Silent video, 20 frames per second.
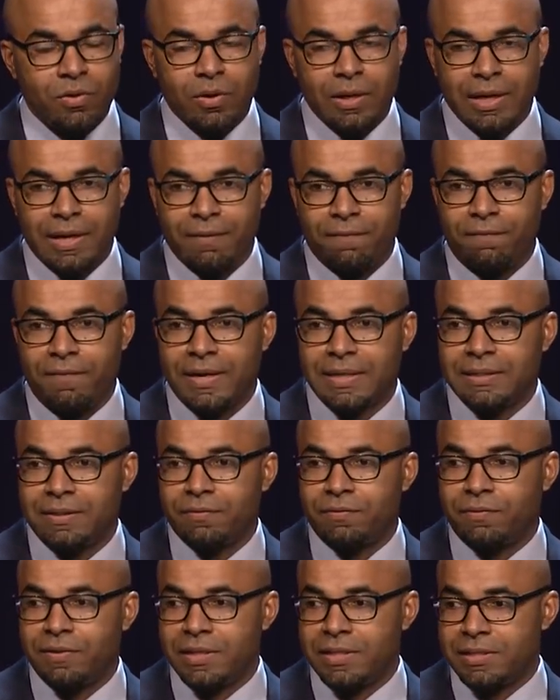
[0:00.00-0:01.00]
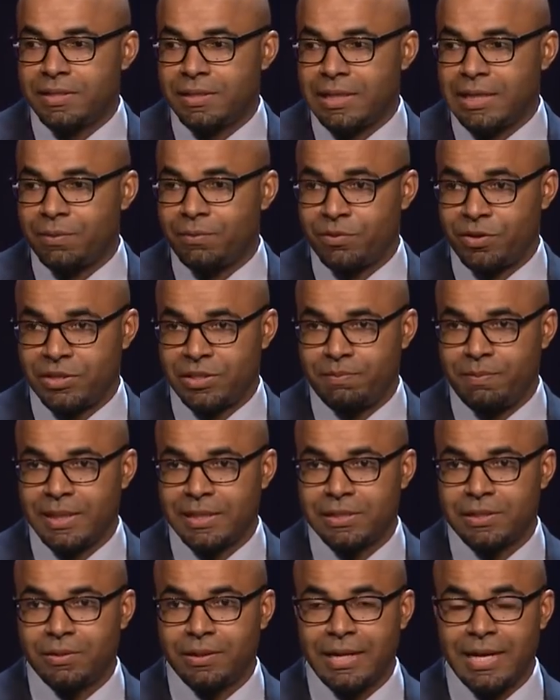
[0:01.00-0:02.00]
effective reasoning with
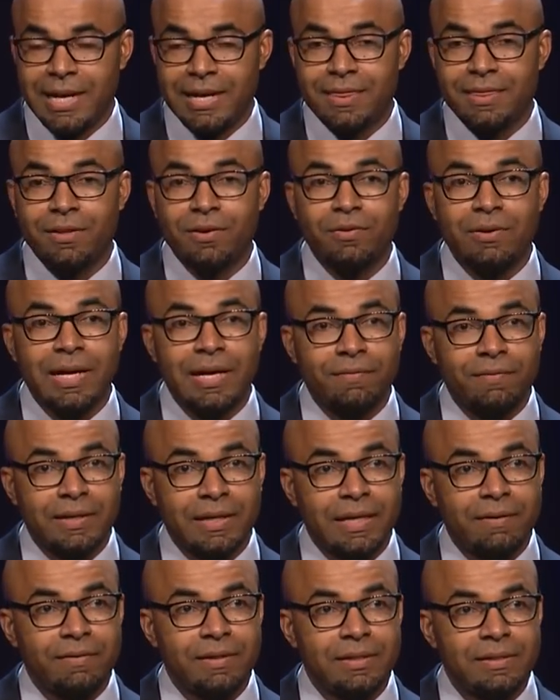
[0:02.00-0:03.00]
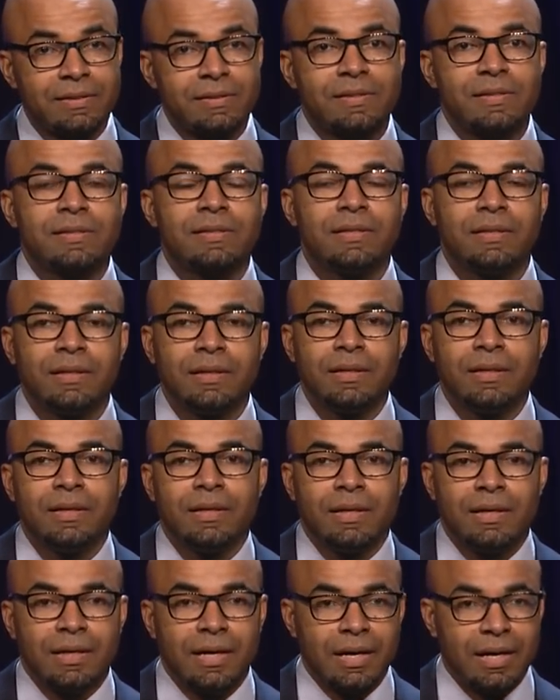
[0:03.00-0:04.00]
respect to ethnographic evidence,
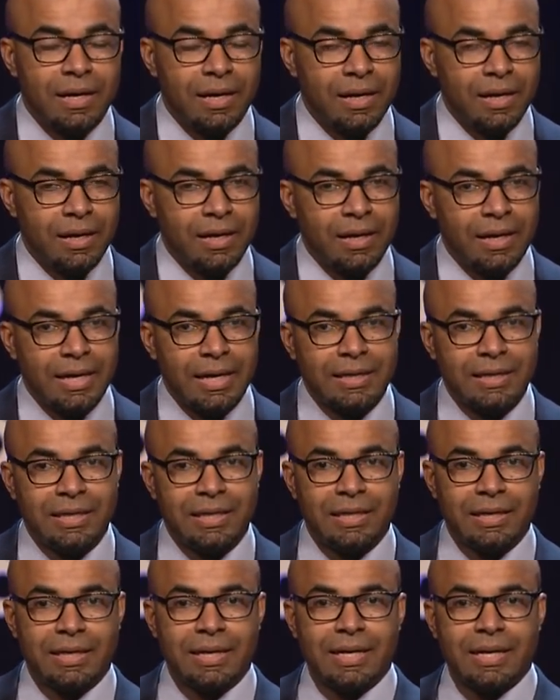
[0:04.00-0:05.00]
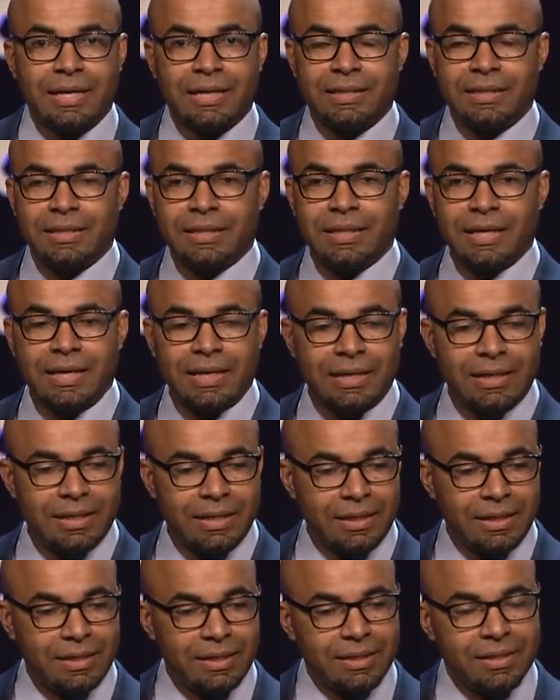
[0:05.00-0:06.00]
and the kind
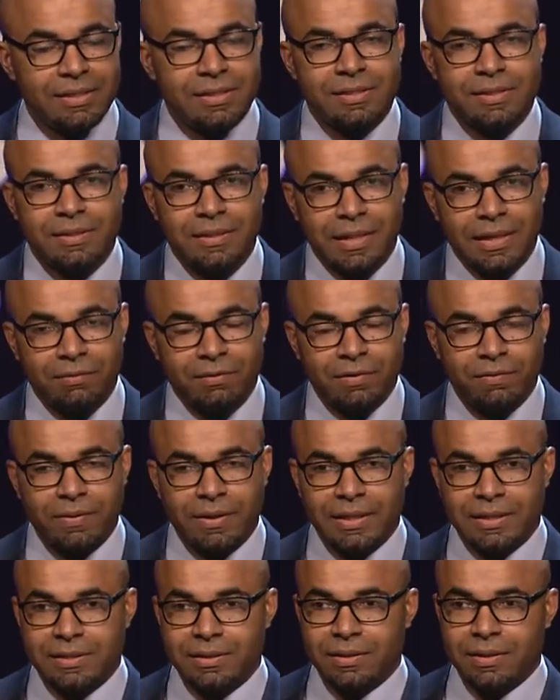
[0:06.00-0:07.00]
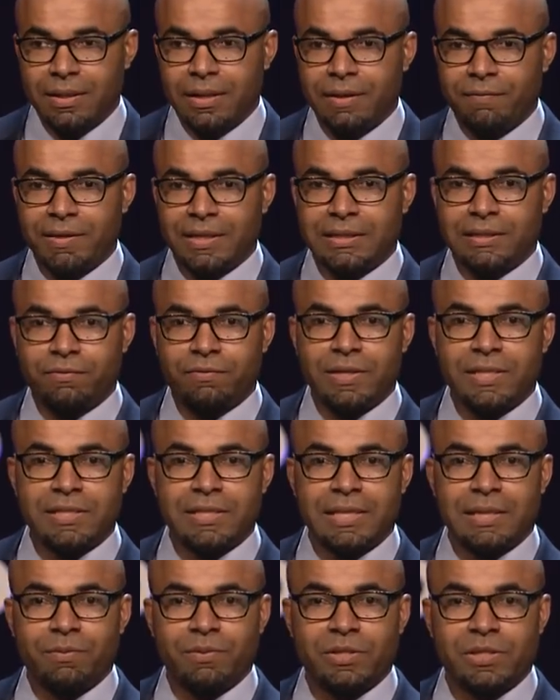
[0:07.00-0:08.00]
that reflects effective
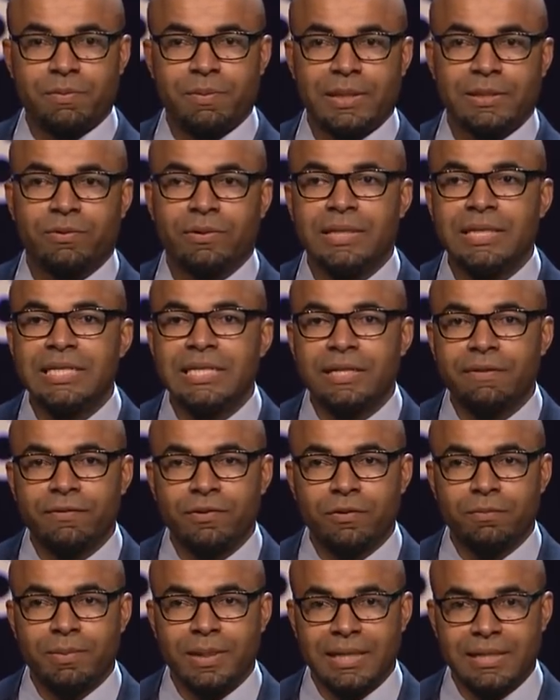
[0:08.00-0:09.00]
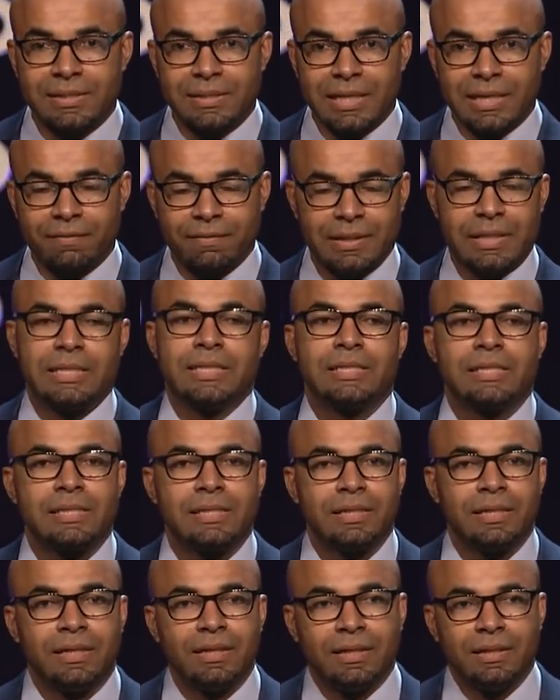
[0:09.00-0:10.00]
reasoning with respect to interview-based
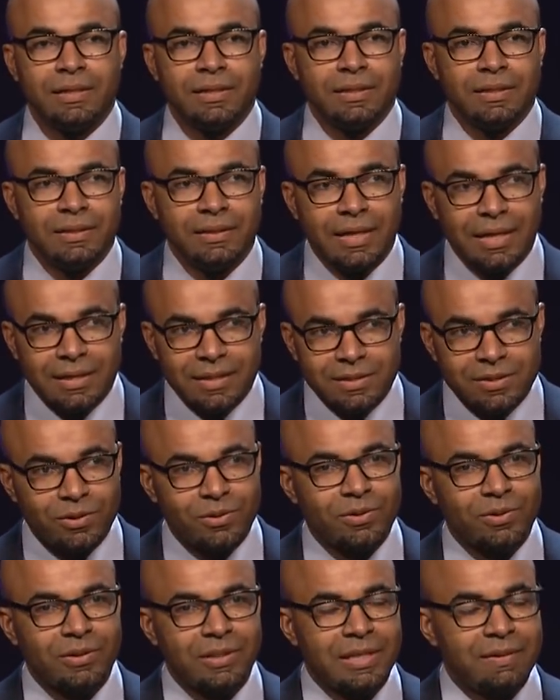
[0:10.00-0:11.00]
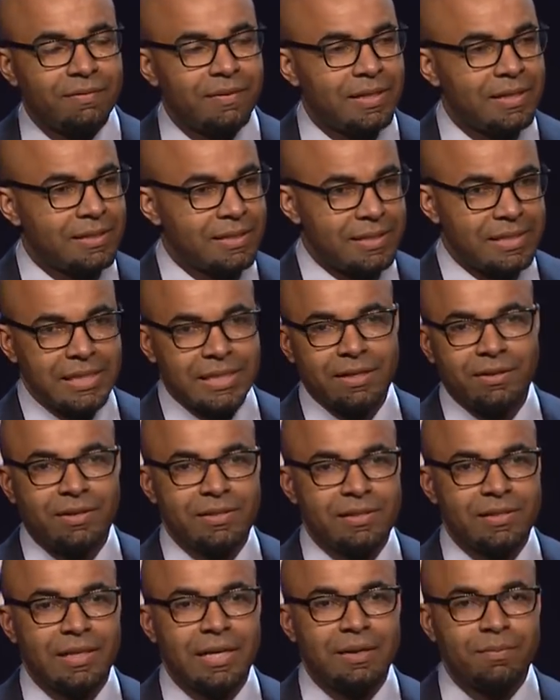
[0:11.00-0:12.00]
evidence. Not historical evidence, et cetera.
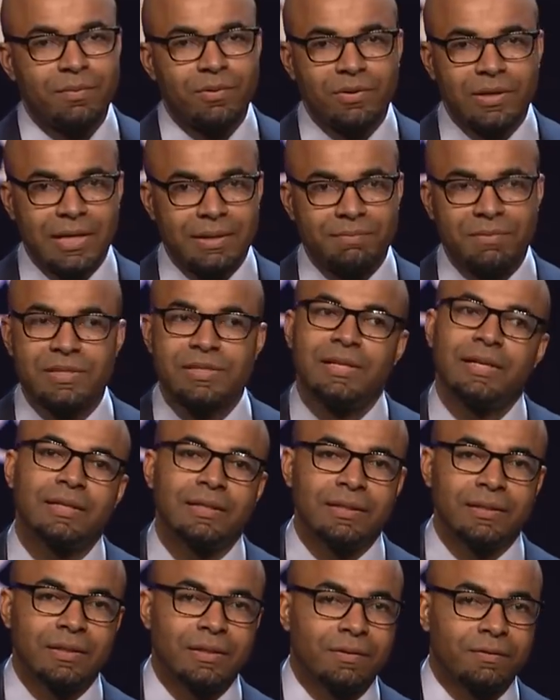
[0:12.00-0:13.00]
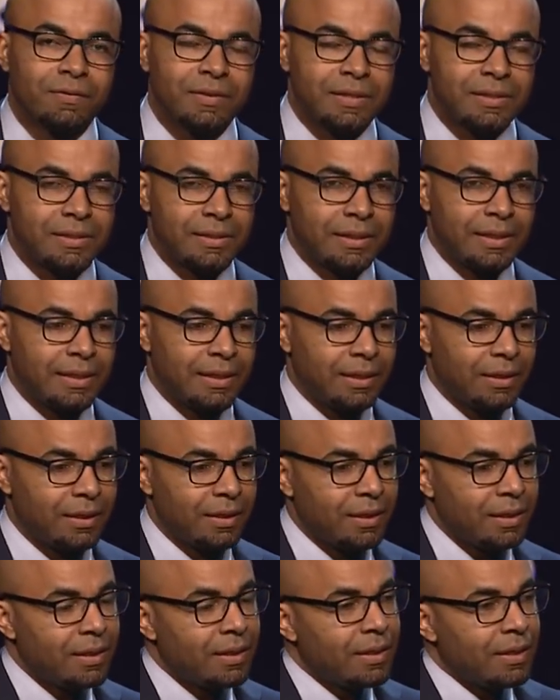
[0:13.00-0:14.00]
There's a lot more. I'm just not going to cover it today.
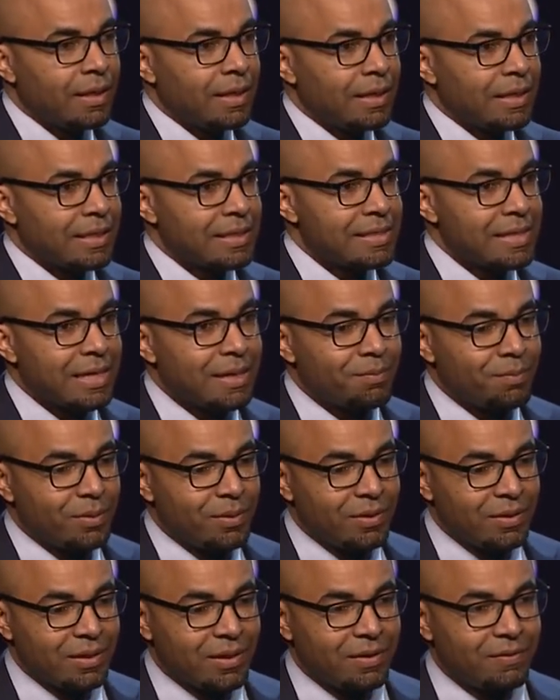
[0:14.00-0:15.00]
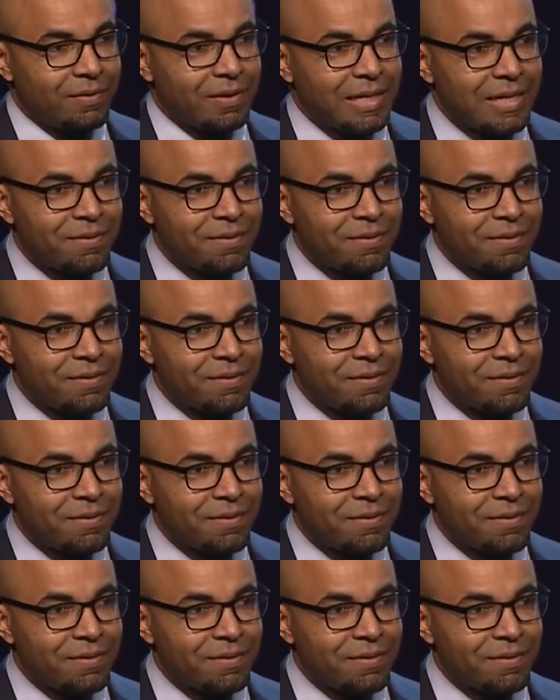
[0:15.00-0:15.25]
An example of an